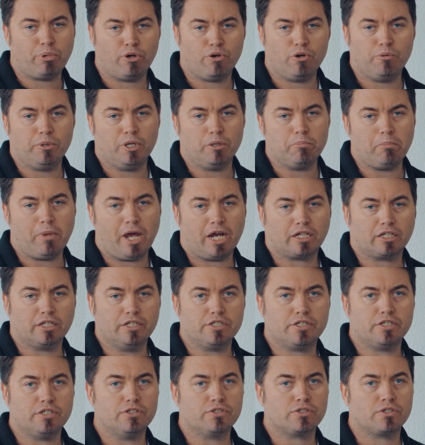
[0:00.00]
permanent
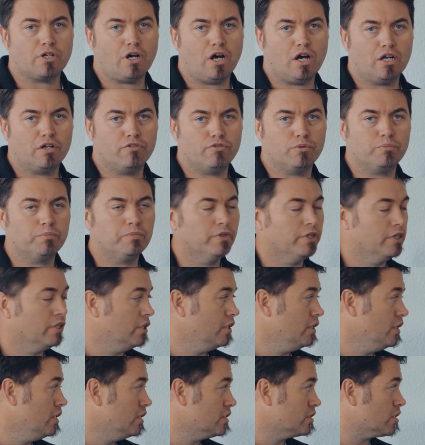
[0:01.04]
magnets inside of them.
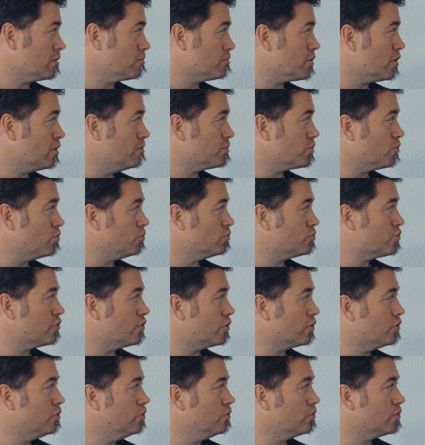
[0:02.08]
Sometimes
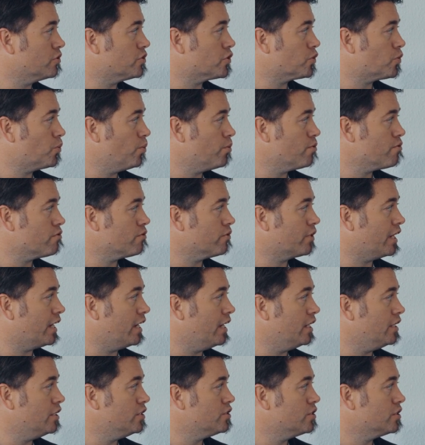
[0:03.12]
also called a squirrel
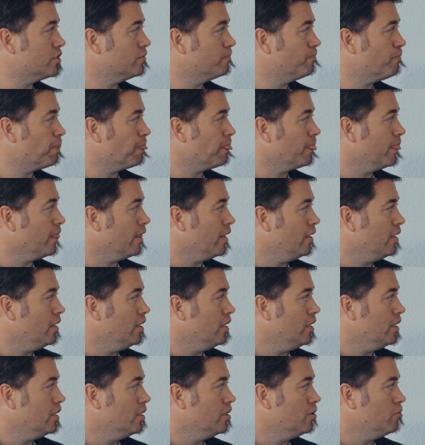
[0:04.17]
cage.
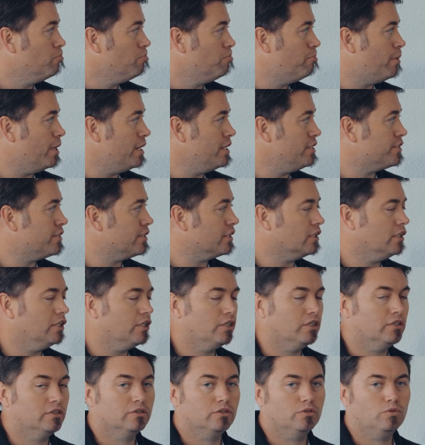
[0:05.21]

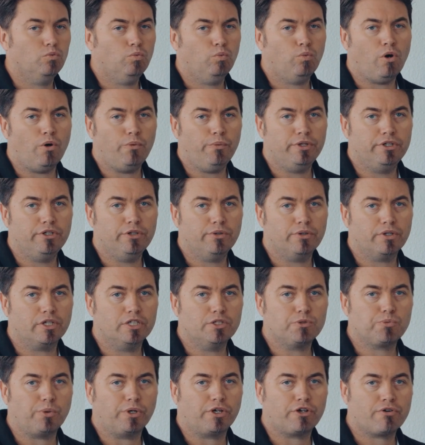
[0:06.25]
Basically, what we're doing
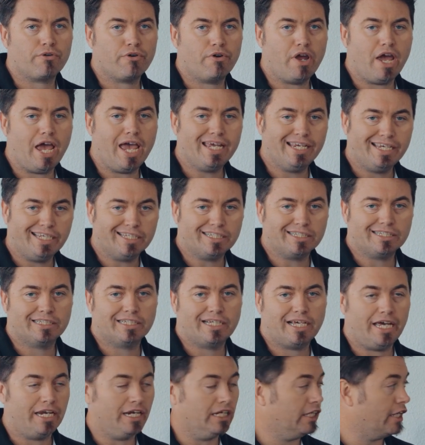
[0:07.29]
is we're
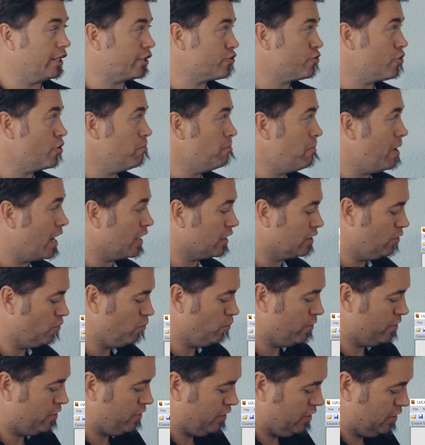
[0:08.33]
creating an electromagnet
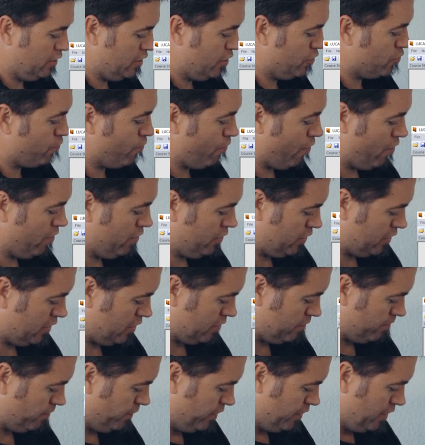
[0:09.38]
within this
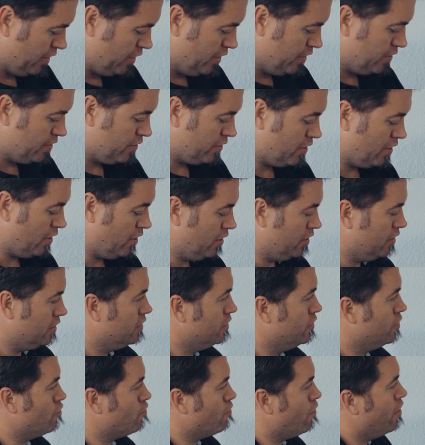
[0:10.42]
rotor. So
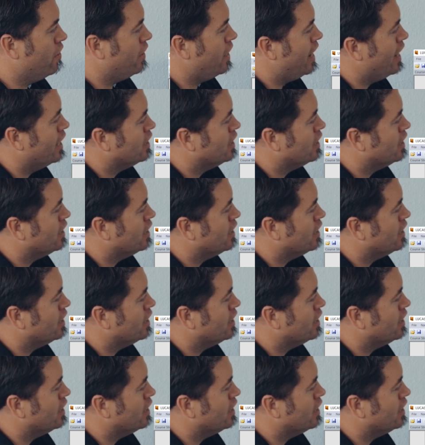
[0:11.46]
the rotor